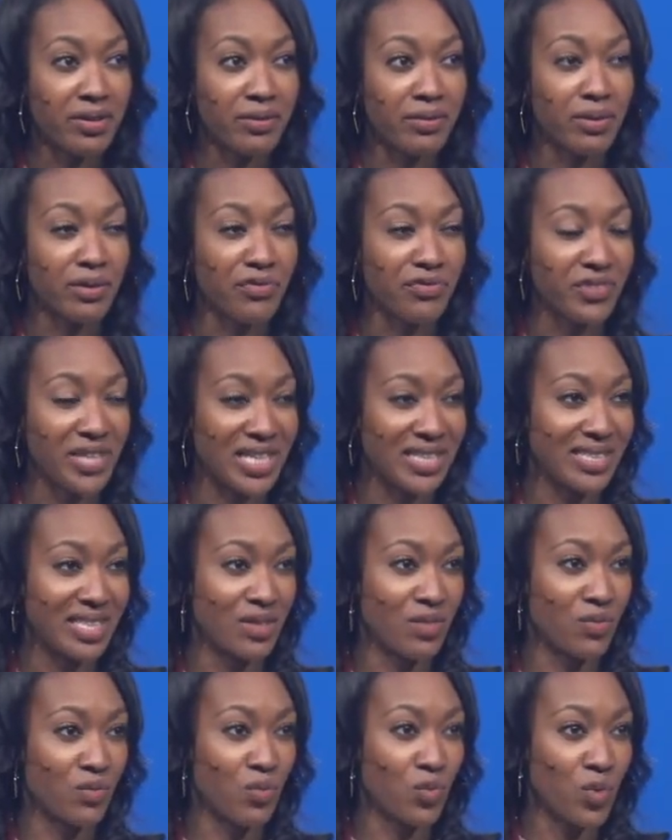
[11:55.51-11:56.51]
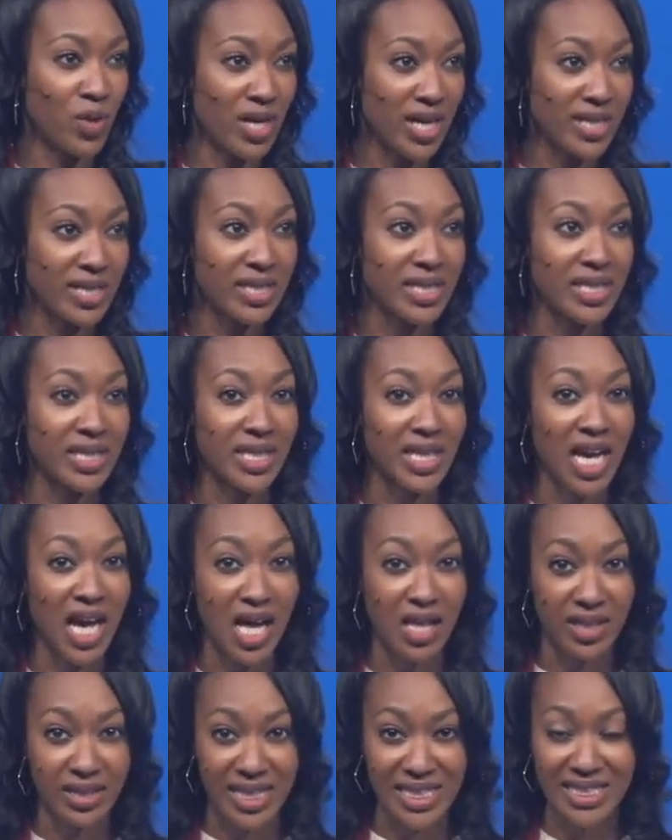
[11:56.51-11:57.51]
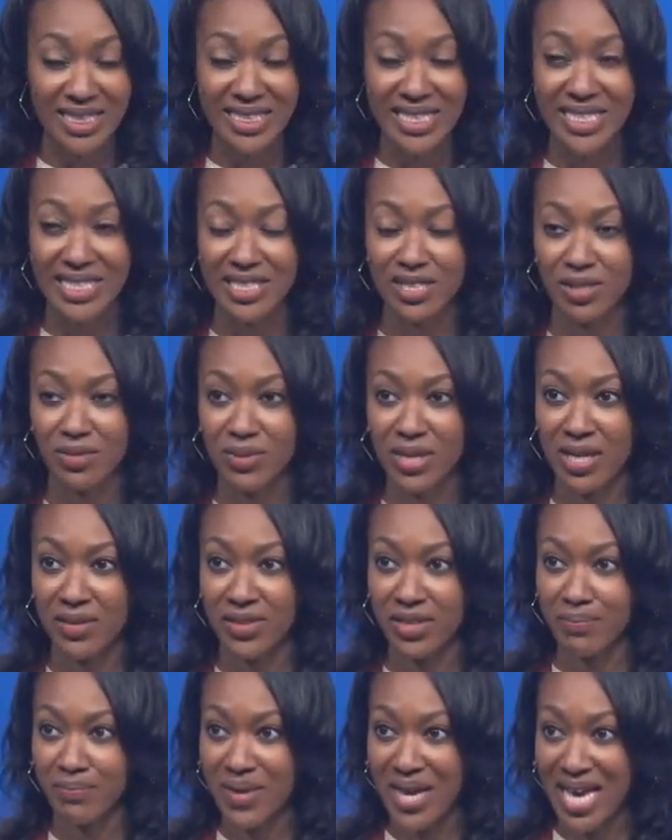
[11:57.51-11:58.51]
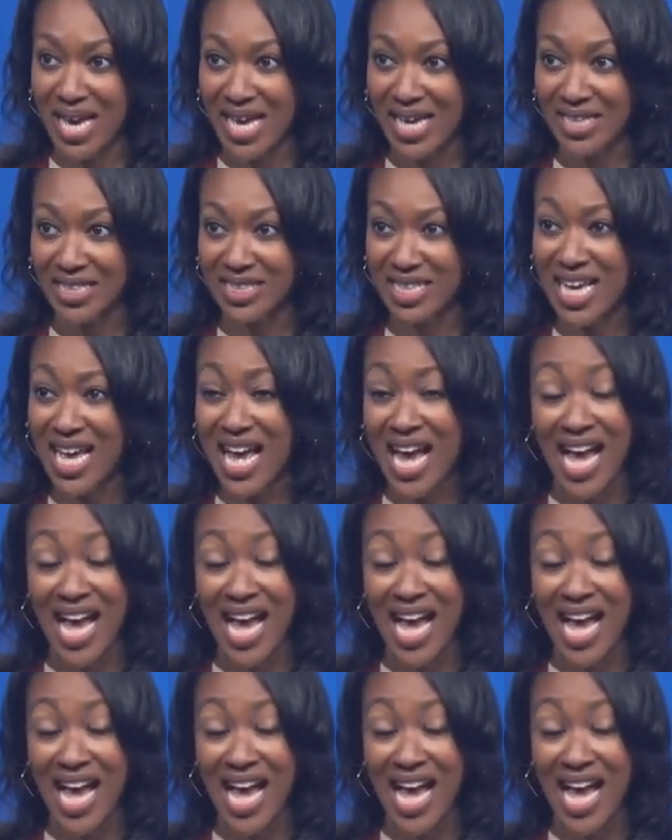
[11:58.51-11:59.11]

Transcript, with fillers: reflecting one holiday season around the bags.